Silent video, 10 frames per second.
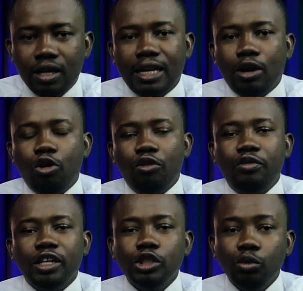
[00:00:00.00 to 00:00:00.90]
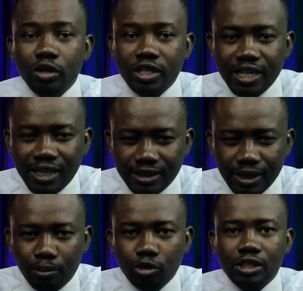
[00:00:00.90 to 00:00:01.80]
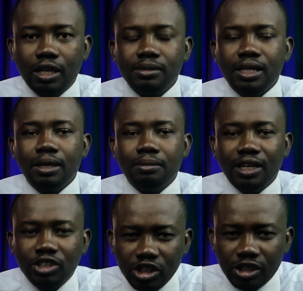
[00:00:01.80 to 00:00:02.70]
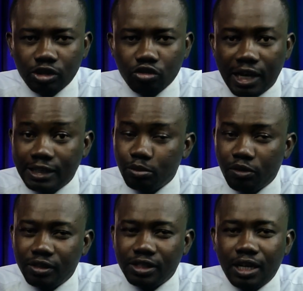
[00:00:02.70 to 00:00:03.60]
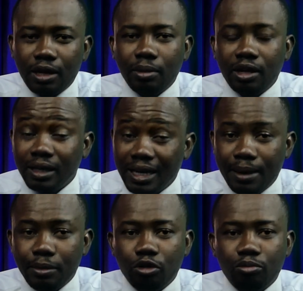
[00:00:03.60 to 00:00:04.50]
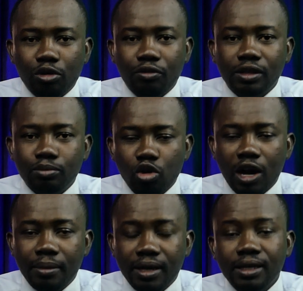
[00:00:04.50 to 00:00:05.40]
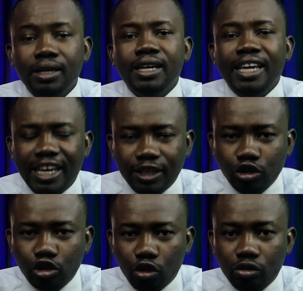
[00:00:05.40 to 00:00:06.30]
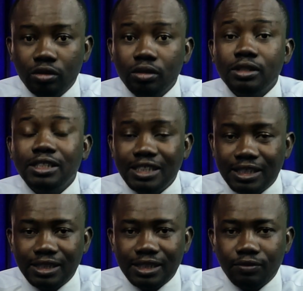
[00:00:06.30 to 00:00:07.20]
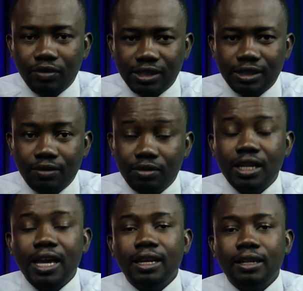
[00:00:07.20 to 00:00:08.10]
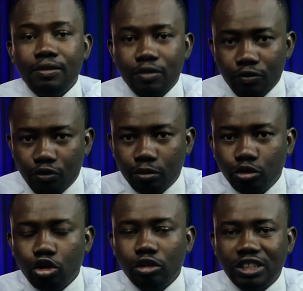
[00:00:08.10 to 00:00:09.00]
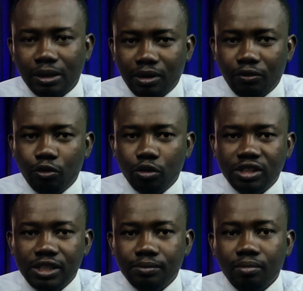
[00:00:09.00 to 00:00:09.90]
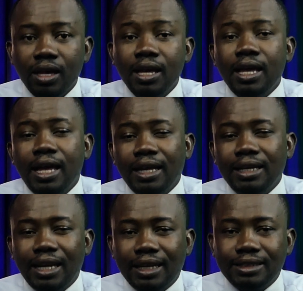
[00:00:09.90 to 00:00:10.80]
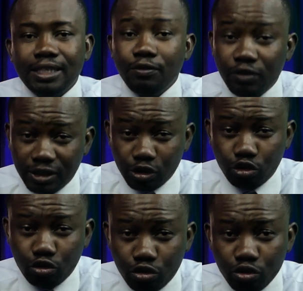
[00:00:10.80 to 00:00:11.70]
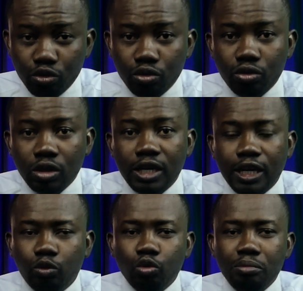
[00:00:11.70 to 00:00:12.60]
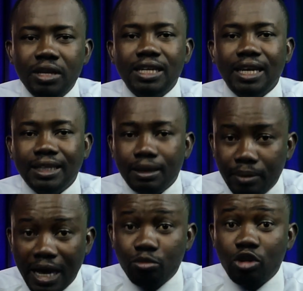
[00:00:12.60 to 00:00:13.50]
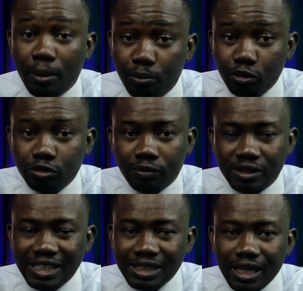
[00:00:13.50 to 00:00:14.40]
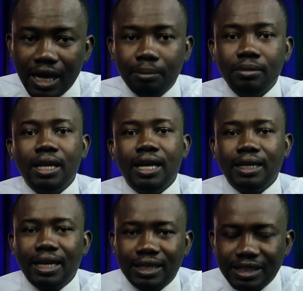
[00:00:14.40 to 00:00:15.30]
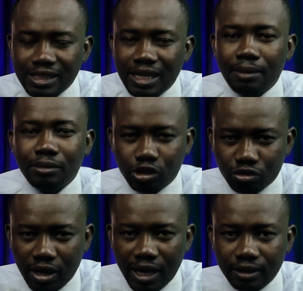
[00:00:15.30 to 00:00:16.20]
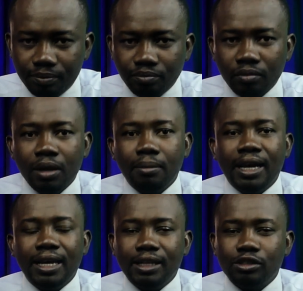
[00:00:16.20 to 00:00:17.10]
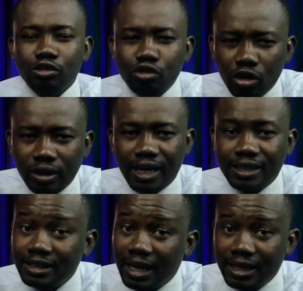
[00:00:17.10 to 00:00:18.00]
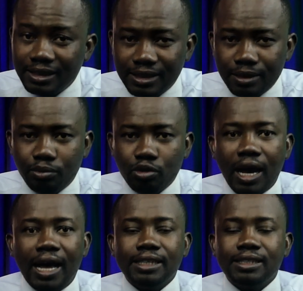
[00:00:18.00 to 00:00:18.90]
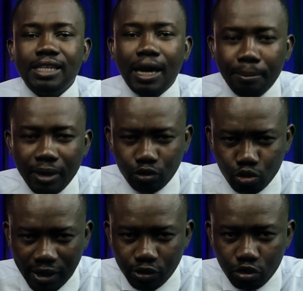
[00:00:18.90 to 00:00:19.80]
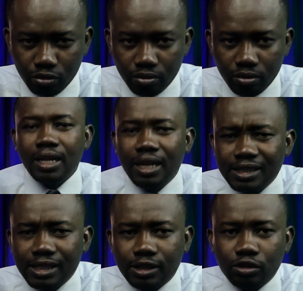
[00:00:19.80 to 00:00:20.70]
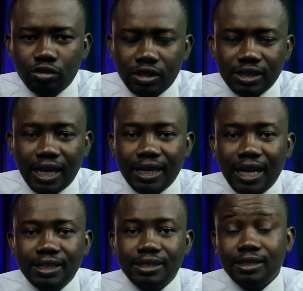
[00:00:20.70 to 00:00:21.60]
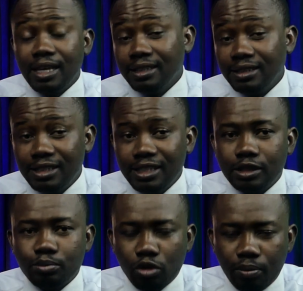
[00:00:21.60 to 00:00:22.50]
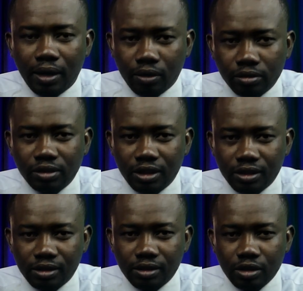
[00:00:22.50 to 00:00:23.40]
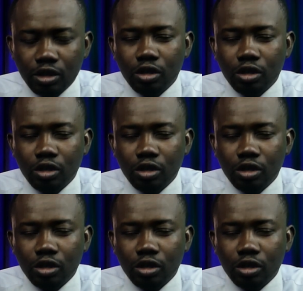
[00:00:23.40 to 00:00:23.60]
Now, often you will hear some Muslims claim that Jesus Christ prophesied about the coming of Prophet Muhammad in John 16 verse 7 and even from John chapter 14. And that if it is true, it will mean that the Bible approves of Islam and that Islam is right. But it is not exactly simple as they are made to assume. Let's listen to this analysis and see its proper context.